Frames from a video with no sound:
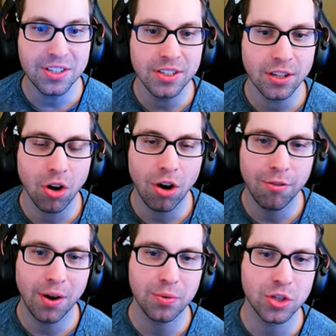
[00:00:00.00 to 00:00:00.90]
is the golf
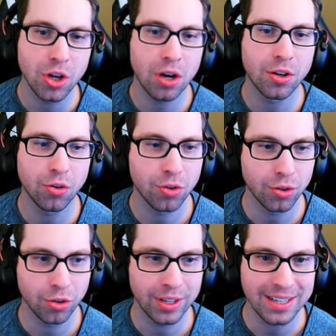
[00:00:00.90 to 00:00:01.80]
hole I was talking
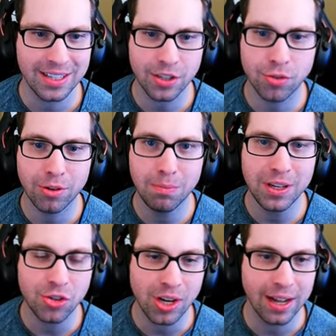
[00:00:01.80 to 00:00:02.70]
earlier that's
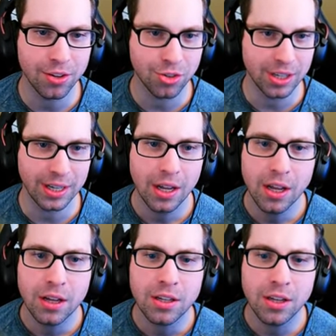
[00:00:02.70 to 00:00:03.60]
extremely challenging
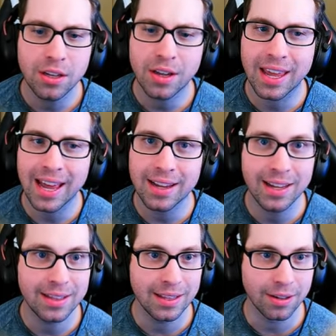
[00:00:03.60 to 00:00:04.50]
you, you can't
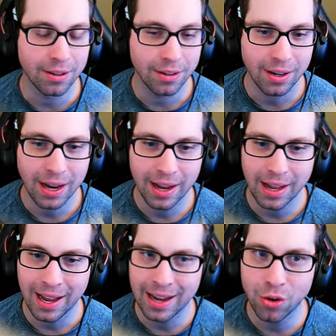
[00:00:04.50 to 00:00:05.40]
get there. I,
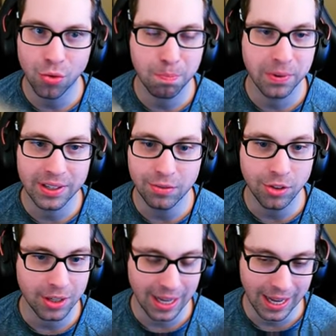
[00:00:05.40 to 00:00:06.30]
I don't believe
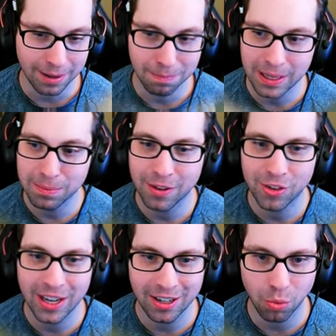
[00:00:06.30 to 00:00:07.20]
you can. Maybe if
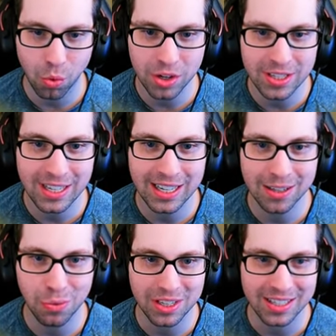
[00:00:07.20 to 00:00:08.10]
you hit a
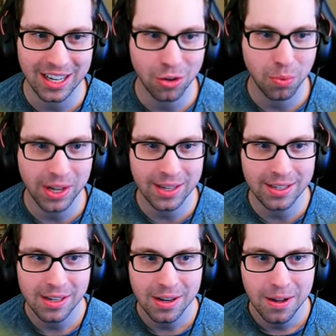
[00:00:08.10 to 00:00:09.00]
110 with tailwind,
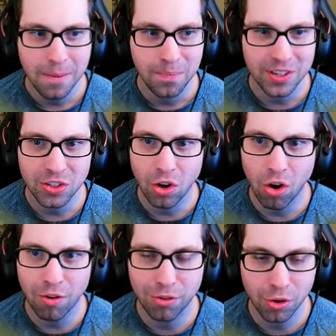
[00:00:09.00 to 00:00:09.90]
this
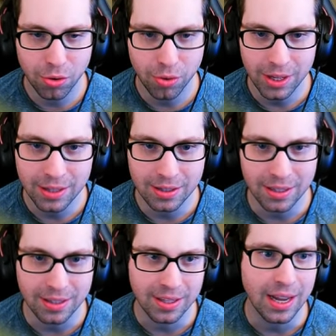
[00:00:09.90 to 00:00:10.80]
golf hole is
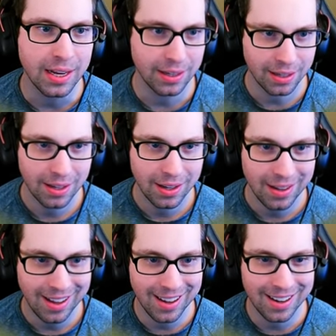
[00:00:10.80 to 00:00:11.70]
insane.
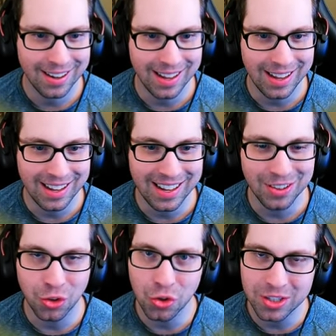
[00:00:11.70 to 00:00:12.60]
And it, it
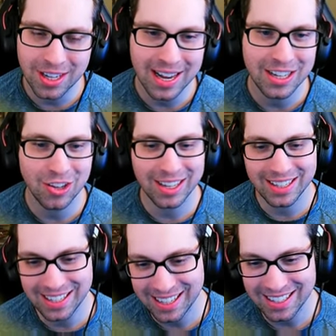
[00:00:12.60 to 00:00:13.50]
looks like you can
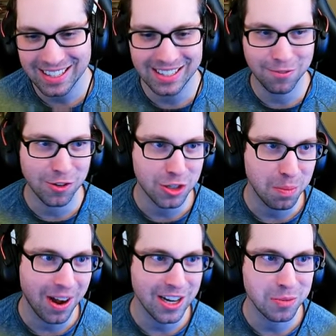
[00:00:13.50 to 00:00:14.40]
get it, to tidy. different
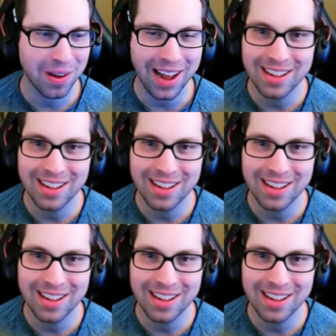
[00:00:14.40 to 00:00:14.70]
spots, but I